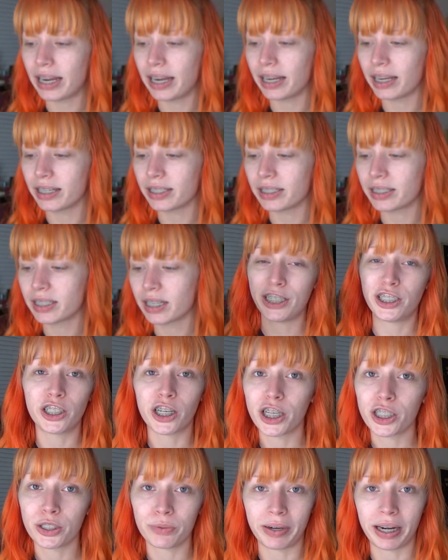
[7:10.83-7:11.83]
and I
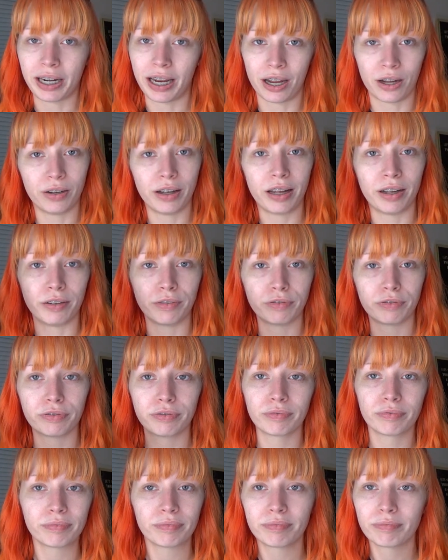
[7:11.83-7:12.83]
just ran out
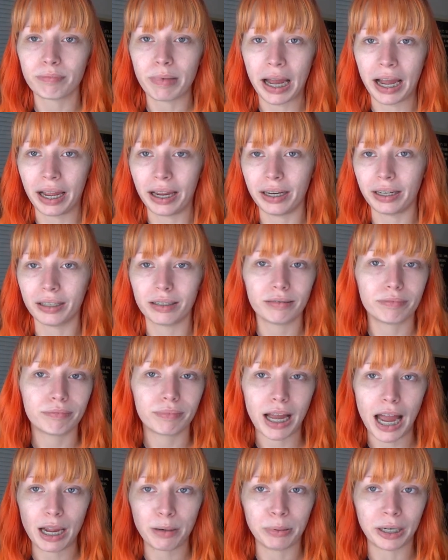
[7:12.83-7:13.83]
of my
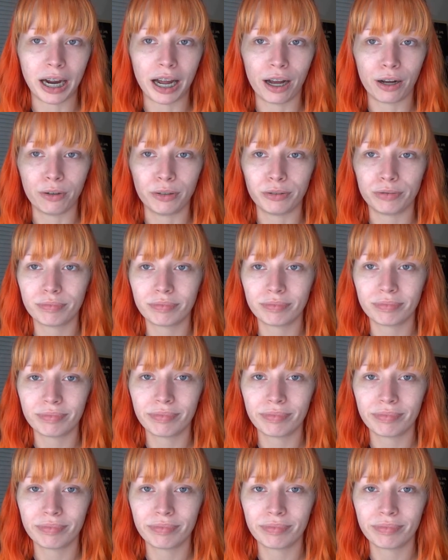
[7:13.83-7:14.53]
eyebrow